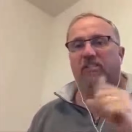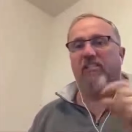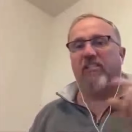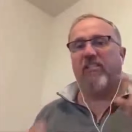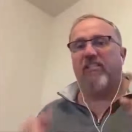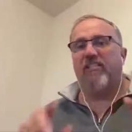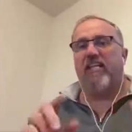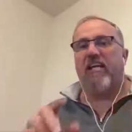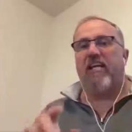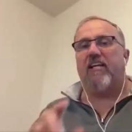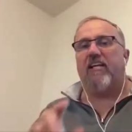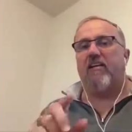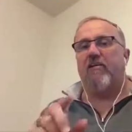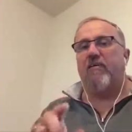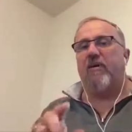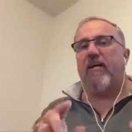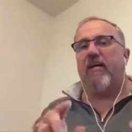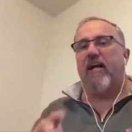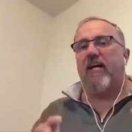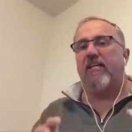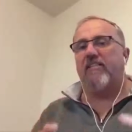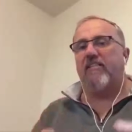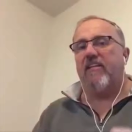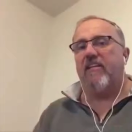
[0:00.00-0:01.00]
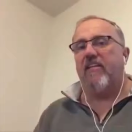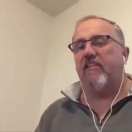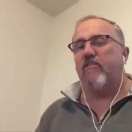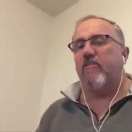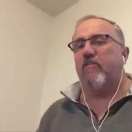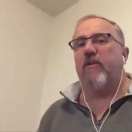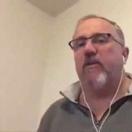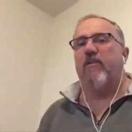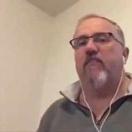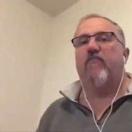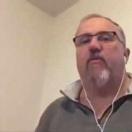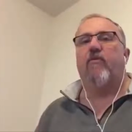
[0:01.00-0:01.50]
which is exactly what Isaiah
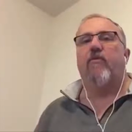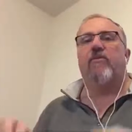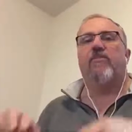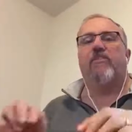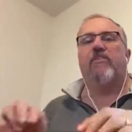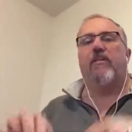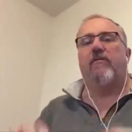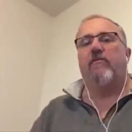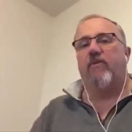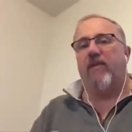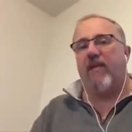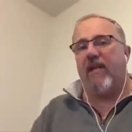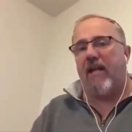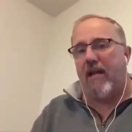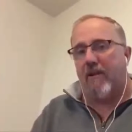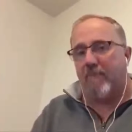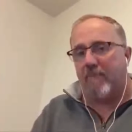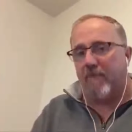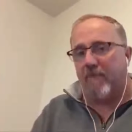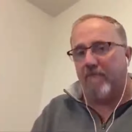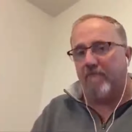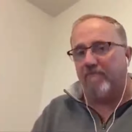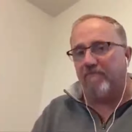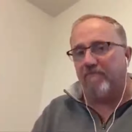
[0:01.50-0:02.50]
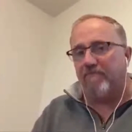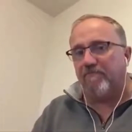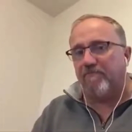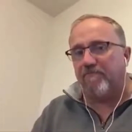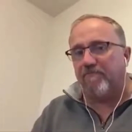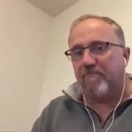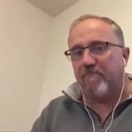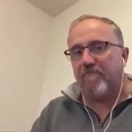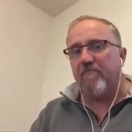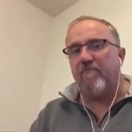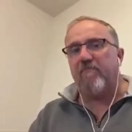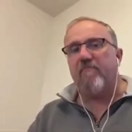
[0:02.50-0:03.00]
24 said would happen.
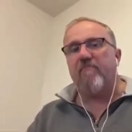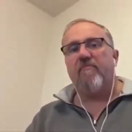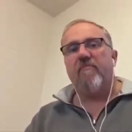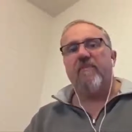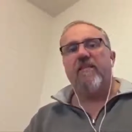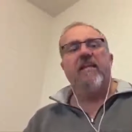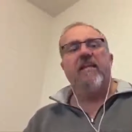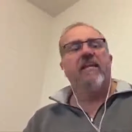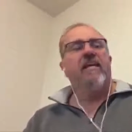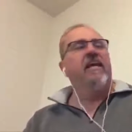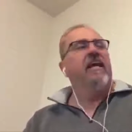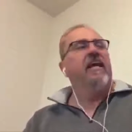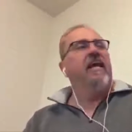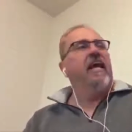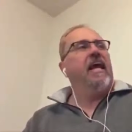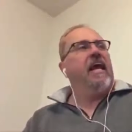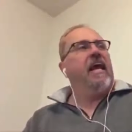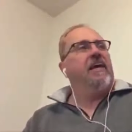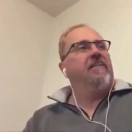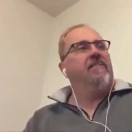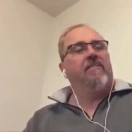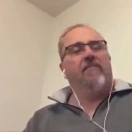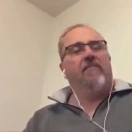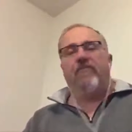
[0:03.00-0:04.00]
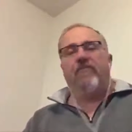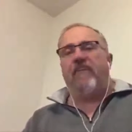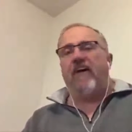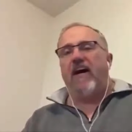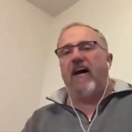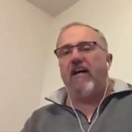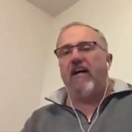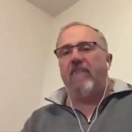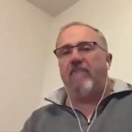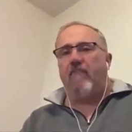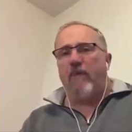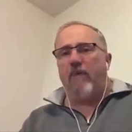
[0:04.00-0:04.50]
And the
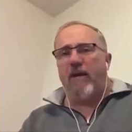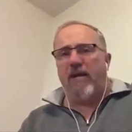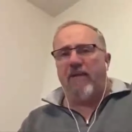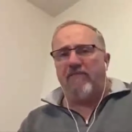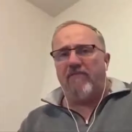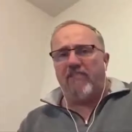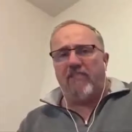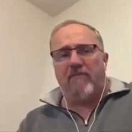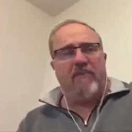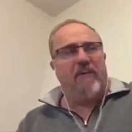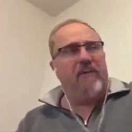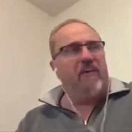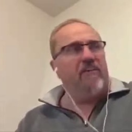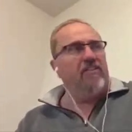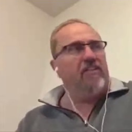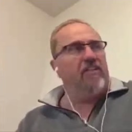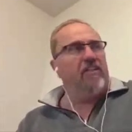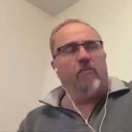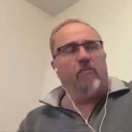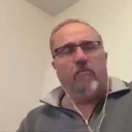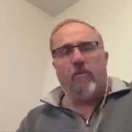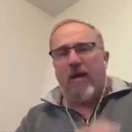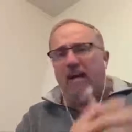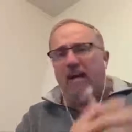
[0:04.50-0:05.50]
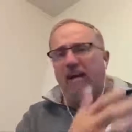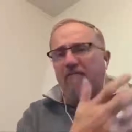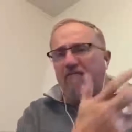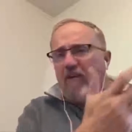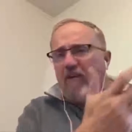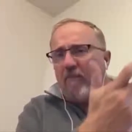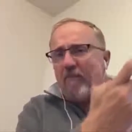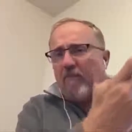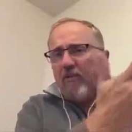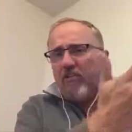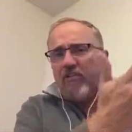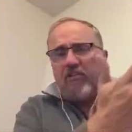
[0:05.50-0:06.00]
five waves of energy,
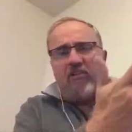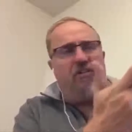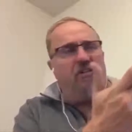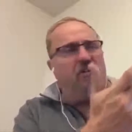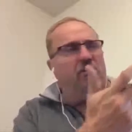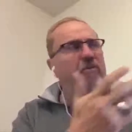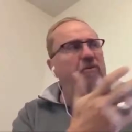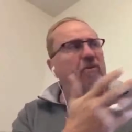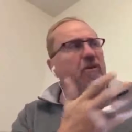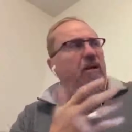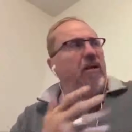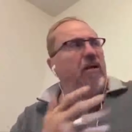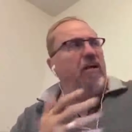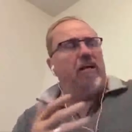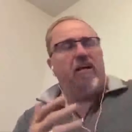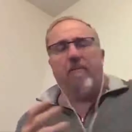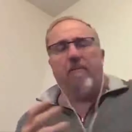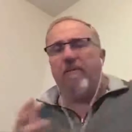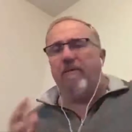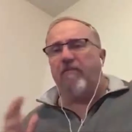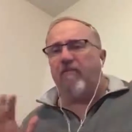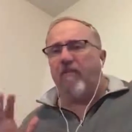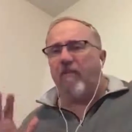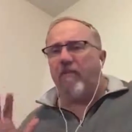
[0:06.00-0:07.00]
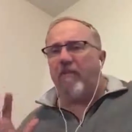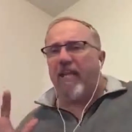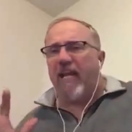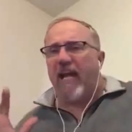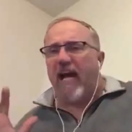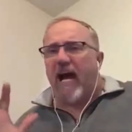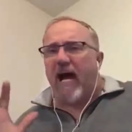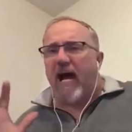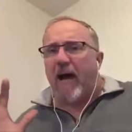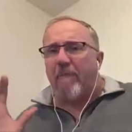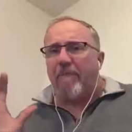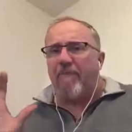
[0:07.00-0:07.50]
wave number two coming from the
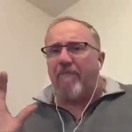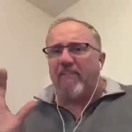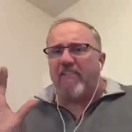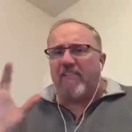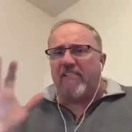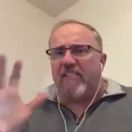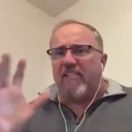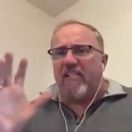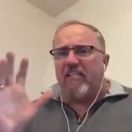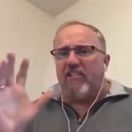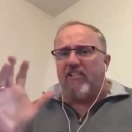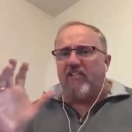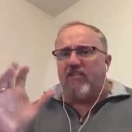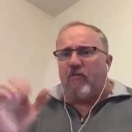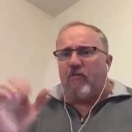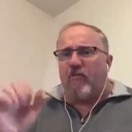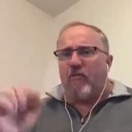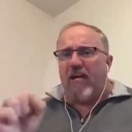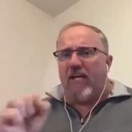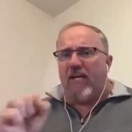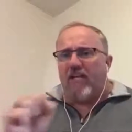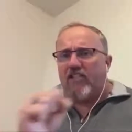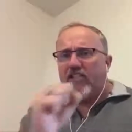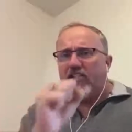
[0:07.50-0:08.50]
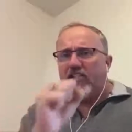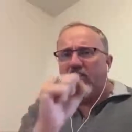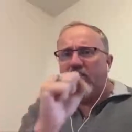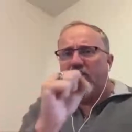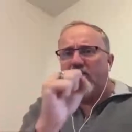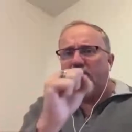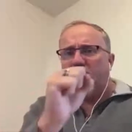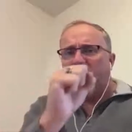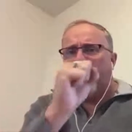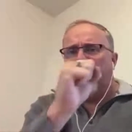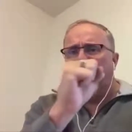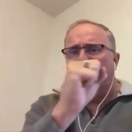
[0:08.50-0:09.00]
opposite
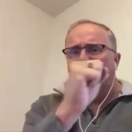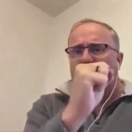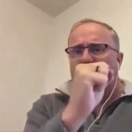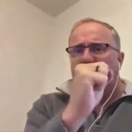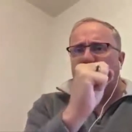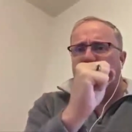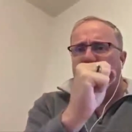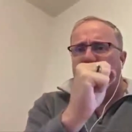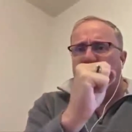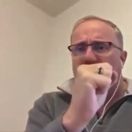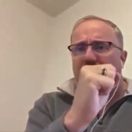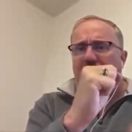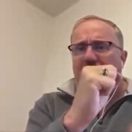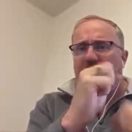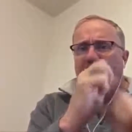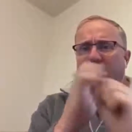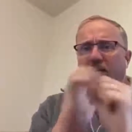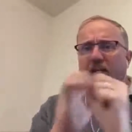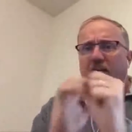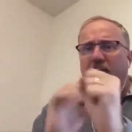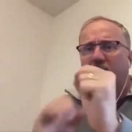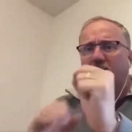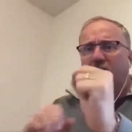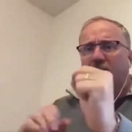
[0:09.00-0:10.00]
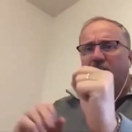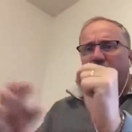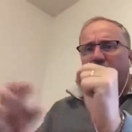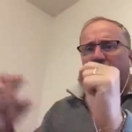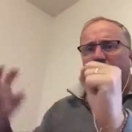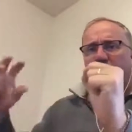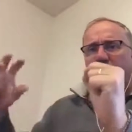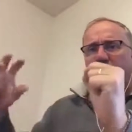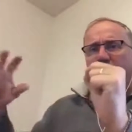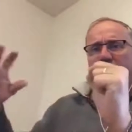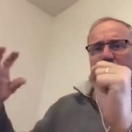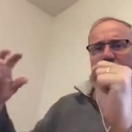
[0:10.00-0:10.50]
direction. So here's the earth the
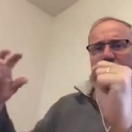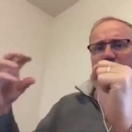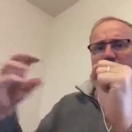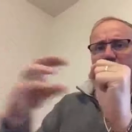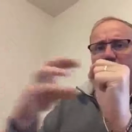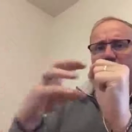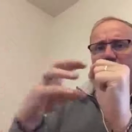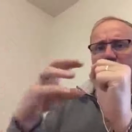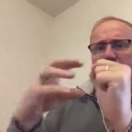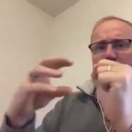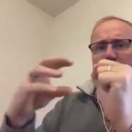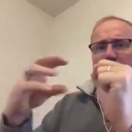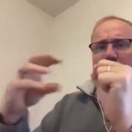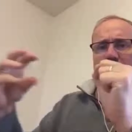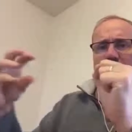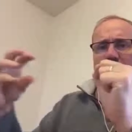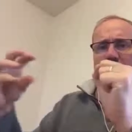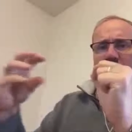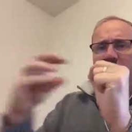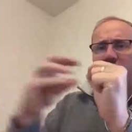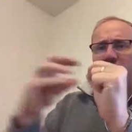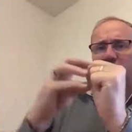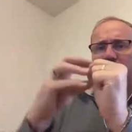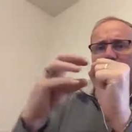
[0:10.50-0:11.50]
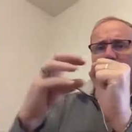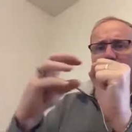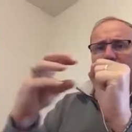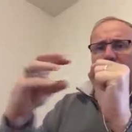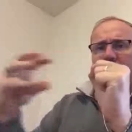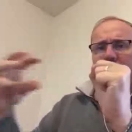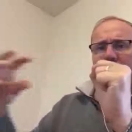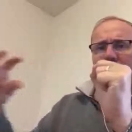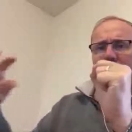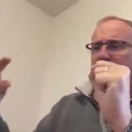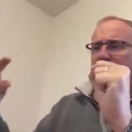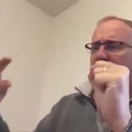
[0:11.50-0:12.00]
Earth is getting bombarded from the